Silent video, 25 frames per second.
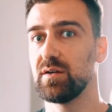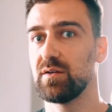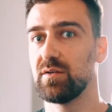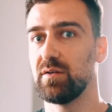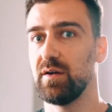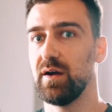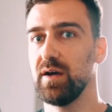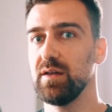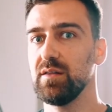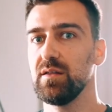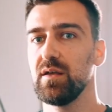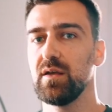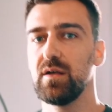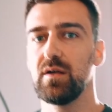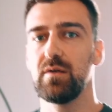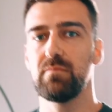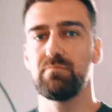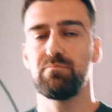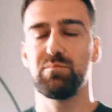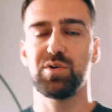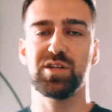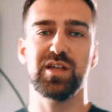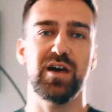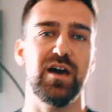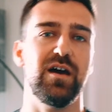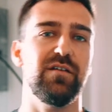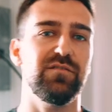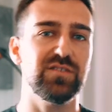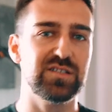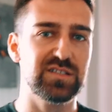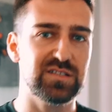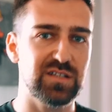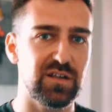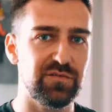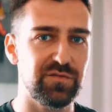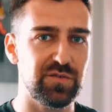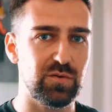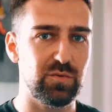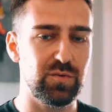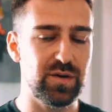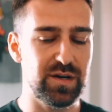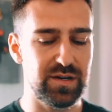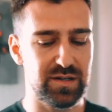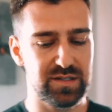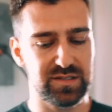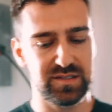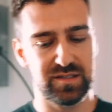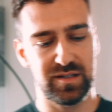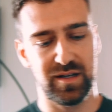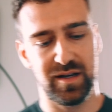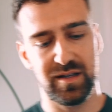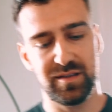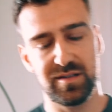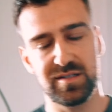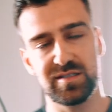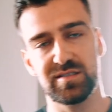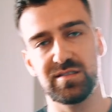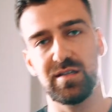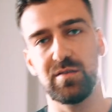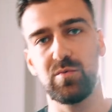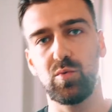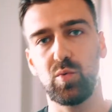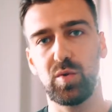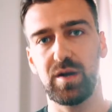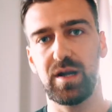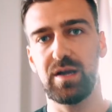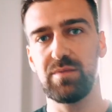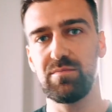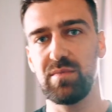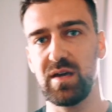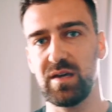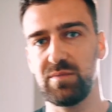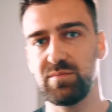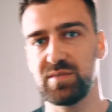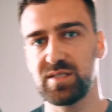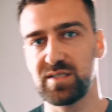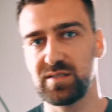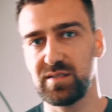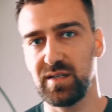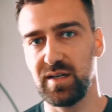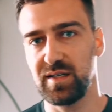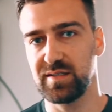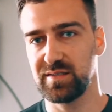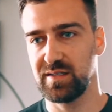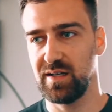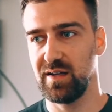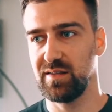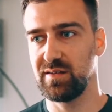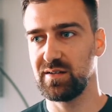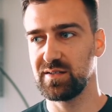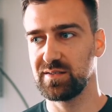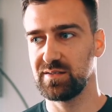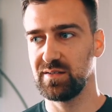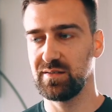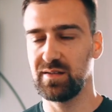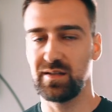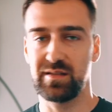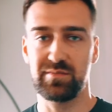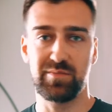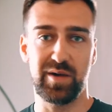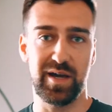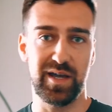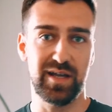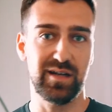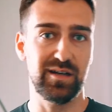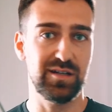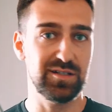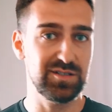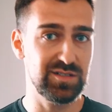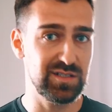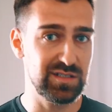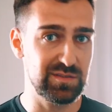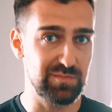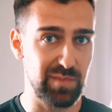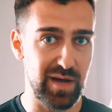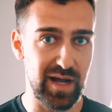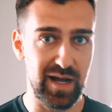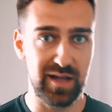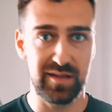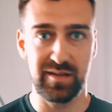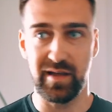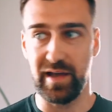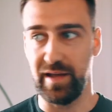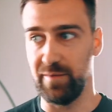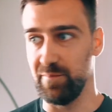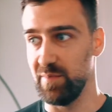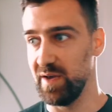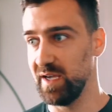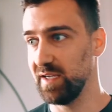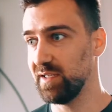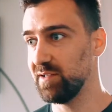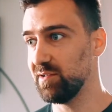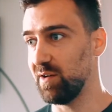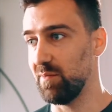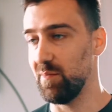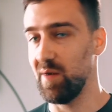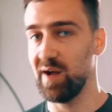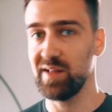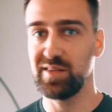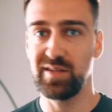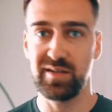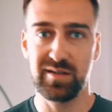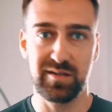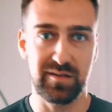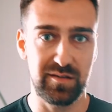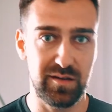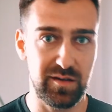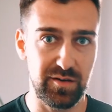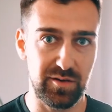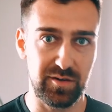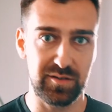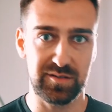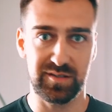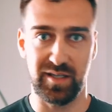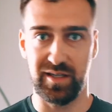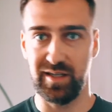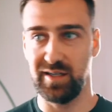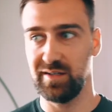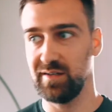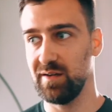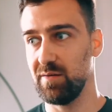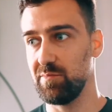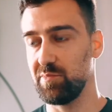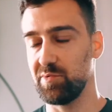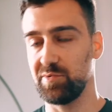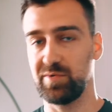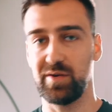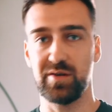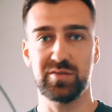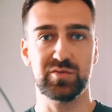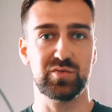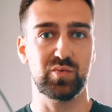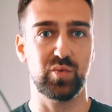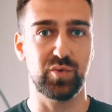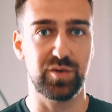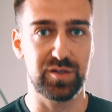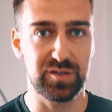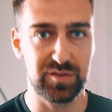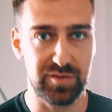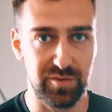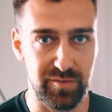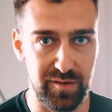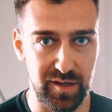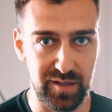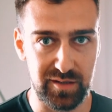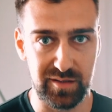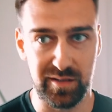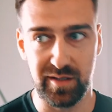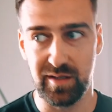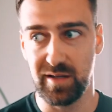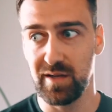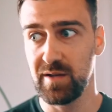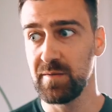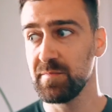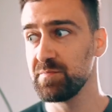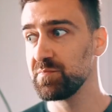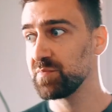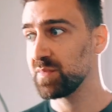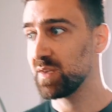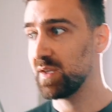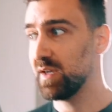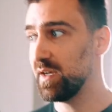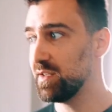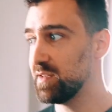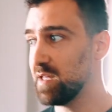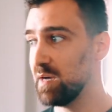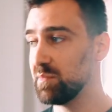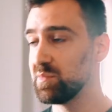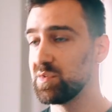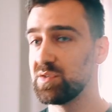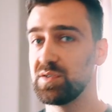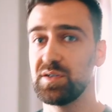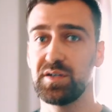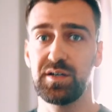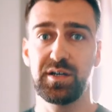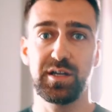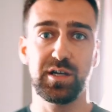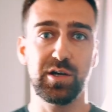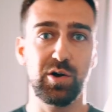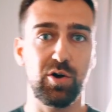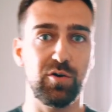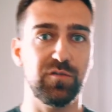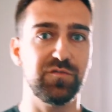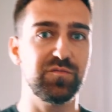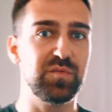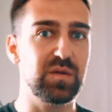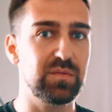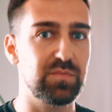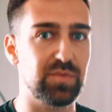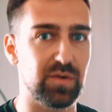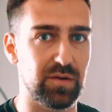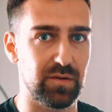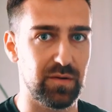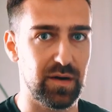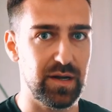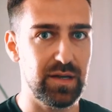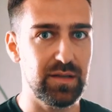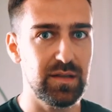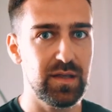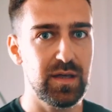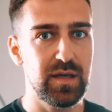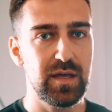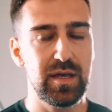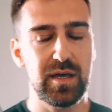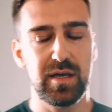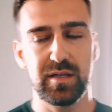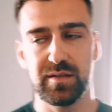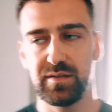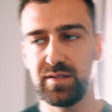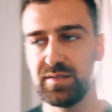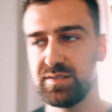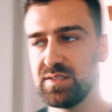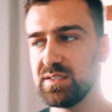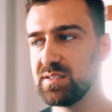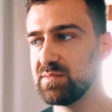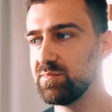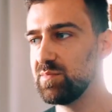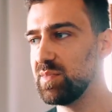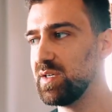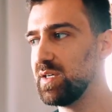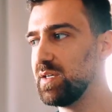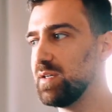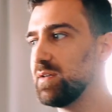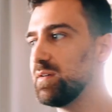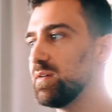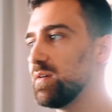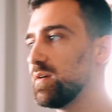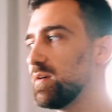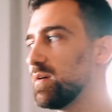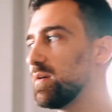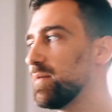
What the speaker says: Right? But I have a self-awareness and I understand where I make mistakes. I understand that my English is bad, I make grammatical errors, I cannot pronounce words correctly, and I'm turning off people, right? This is me